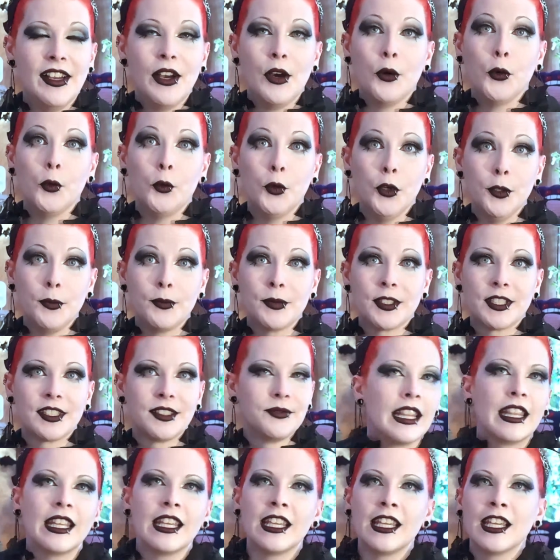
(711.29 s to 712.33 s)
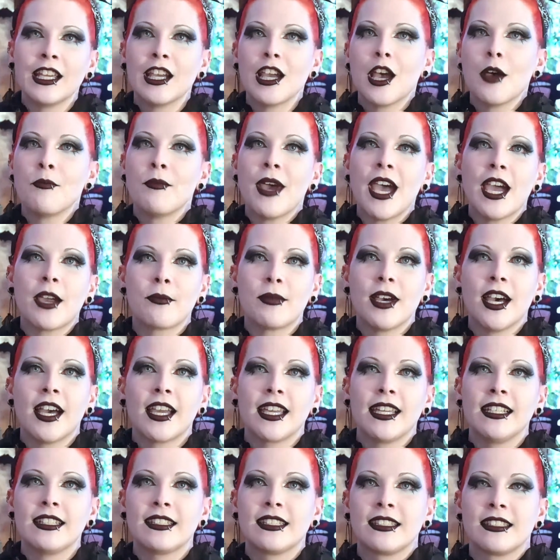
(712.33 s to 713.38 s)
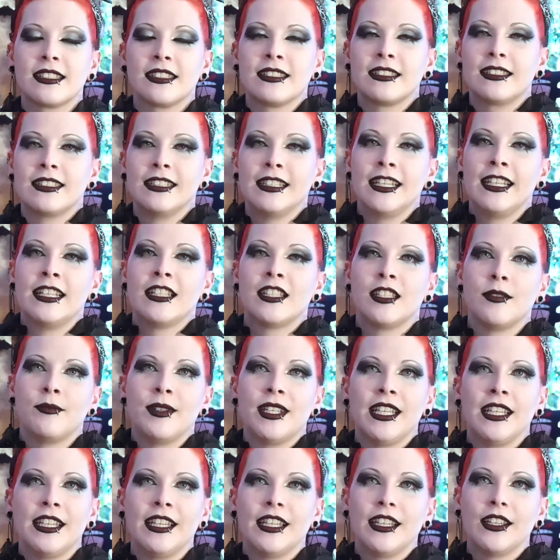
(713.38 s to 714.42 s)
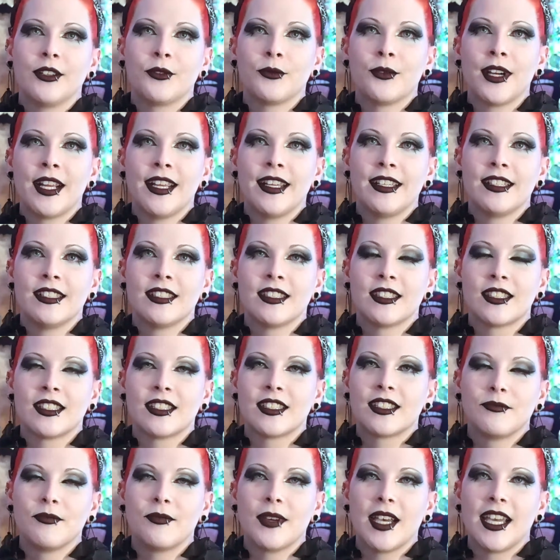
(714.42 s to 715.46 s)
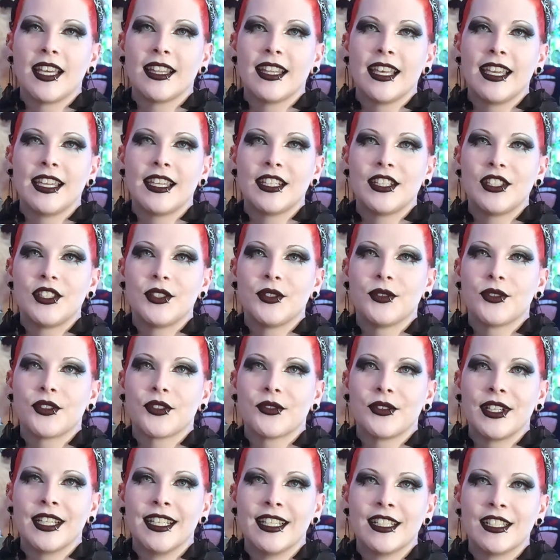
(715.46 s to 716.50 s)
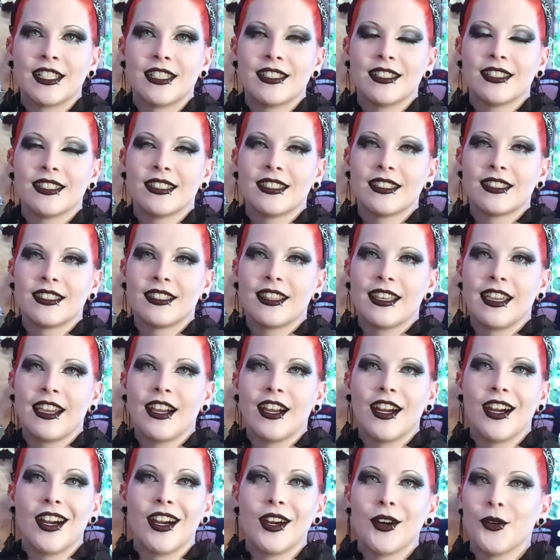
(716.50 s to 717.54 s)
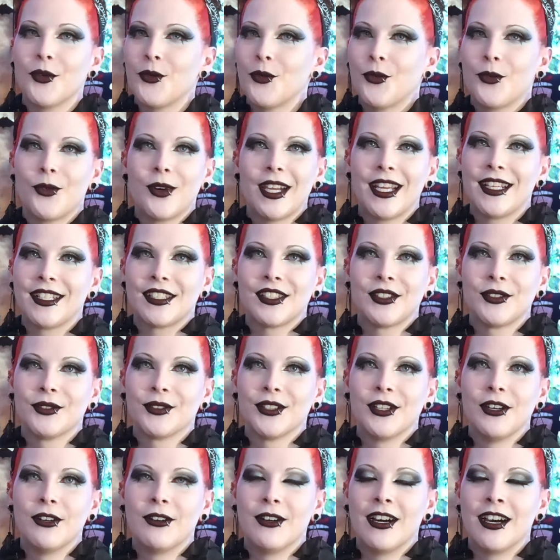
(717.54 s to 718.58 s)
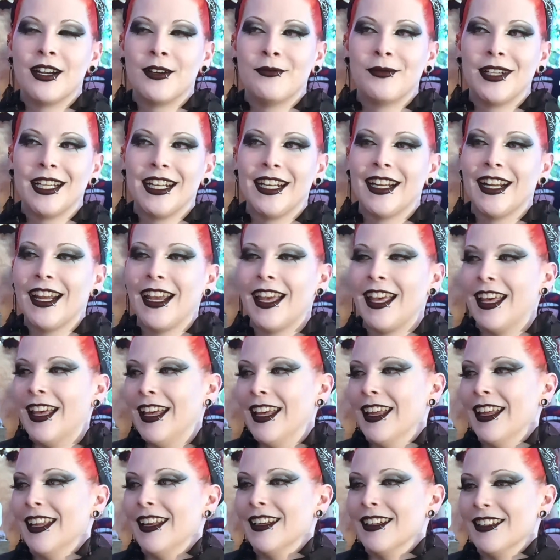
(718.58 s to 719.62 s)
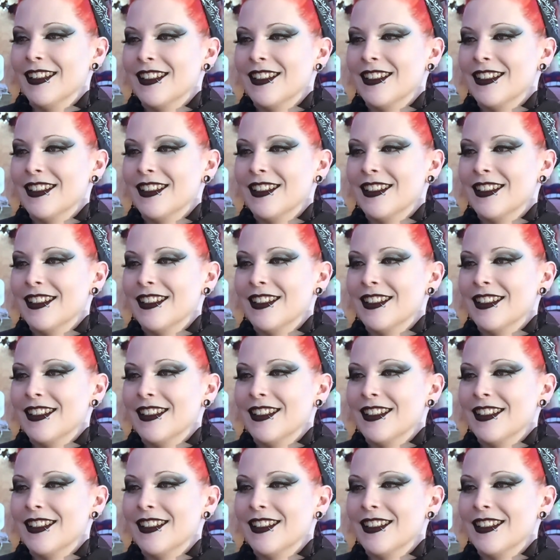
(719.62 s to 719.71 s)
Whoops. The back pockets need to be raised by like 2 or 3 inches. They are way too low on me, and